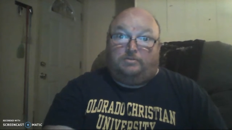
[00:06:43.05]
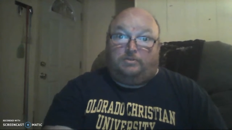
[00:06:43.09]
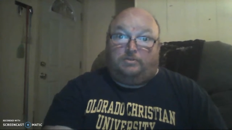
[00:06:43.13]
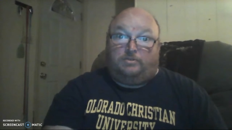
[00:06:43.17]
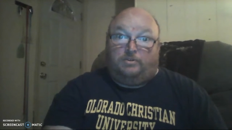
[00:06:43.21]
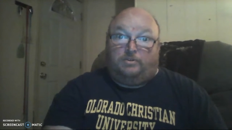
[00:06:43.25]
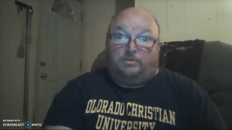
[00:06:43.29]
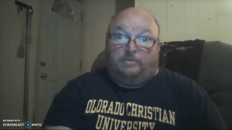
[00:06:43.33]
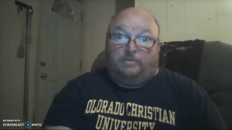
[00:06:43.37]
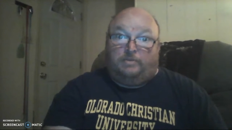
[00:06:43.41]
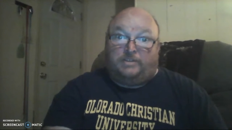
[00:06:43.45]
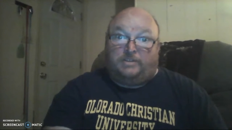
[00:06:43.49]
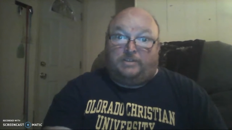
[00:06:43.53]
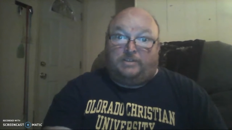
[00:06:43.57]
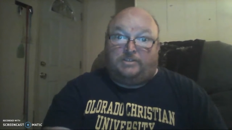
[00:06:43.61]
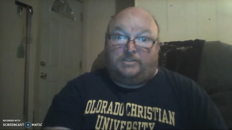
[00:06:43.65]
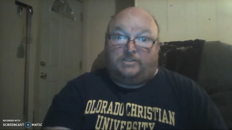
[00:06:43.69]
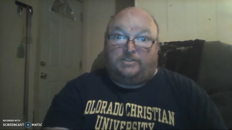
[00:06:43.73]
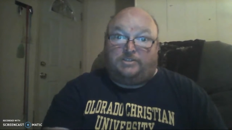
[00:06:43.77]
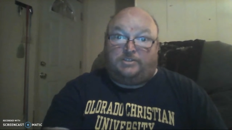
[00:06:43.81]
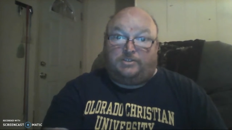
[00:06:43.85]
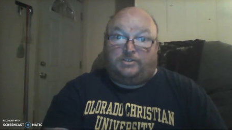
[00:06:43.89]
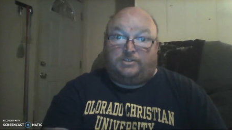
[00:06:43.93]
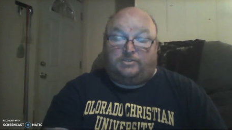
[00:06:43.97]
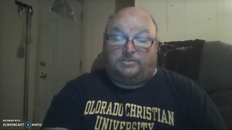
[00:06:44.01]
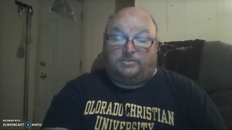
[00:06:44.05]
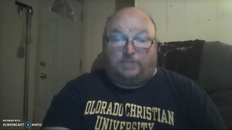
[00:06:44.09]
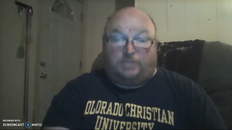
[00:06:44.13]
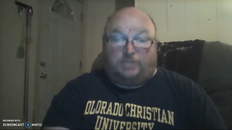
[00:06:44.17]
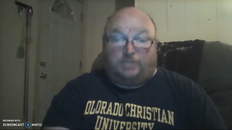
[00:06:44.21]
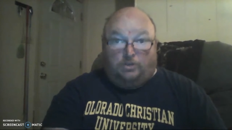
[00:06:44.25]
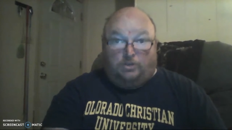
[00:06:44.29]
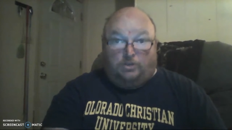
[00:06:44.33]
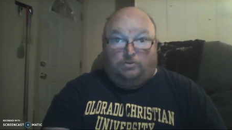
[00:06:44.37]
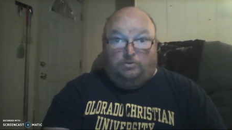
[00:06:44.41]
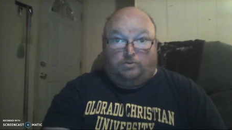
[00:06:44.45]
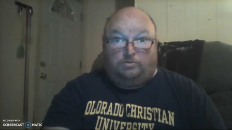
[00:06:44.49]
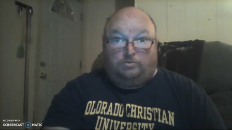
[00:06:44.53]
your message
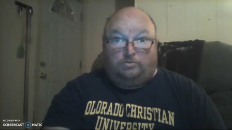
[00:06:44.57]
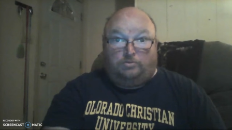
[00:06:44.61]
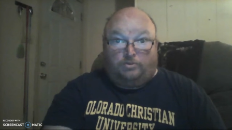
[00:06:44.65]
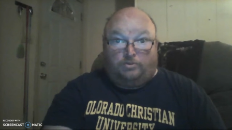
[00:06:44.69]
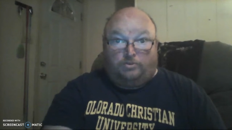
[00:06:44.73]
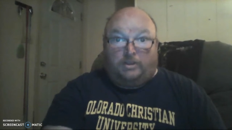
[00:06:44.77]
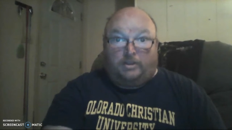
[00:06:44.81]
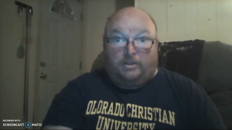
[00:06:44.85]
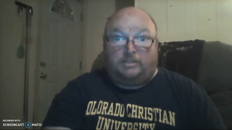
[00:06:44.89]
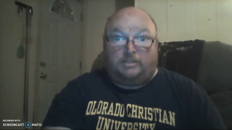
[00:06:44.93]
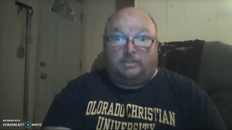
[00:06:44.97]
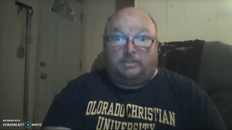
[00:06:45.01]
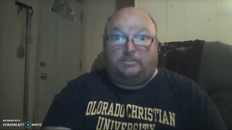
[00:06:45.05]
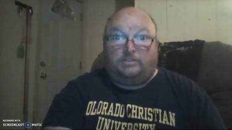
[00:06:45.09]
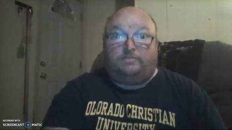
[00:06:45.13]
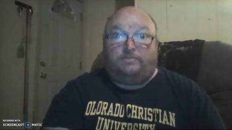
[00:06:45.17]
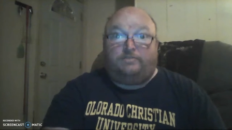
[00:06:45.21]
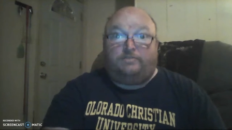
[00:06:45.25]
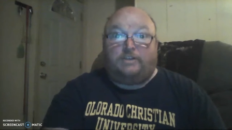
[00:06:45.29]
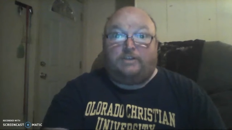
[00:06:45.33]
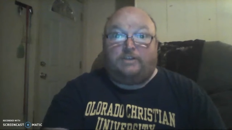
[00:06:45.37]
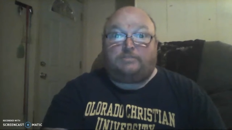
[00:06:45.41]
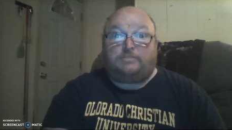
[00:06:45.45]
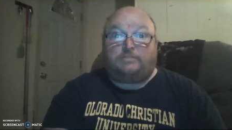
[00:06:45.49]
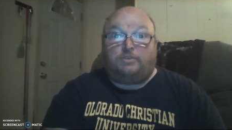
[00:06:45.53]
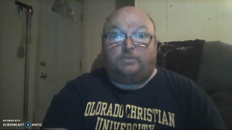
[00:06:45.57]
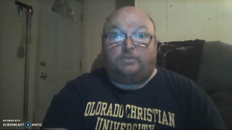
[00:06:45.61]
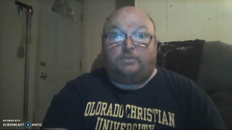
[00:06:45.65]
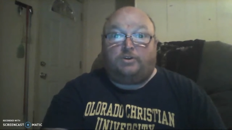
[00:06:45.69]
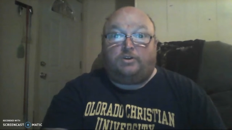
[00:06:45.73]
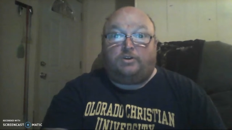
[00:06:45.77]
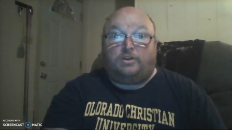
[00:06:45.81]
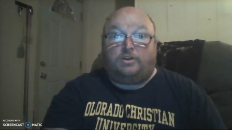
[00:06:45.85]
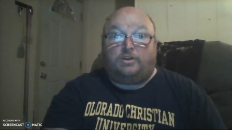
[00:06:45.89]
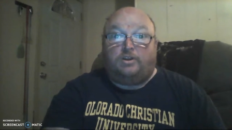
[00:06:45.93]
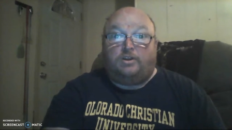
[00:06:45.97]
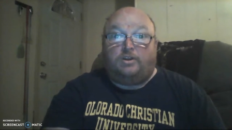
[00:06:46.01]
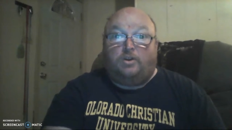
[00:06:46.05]
directly to Facebook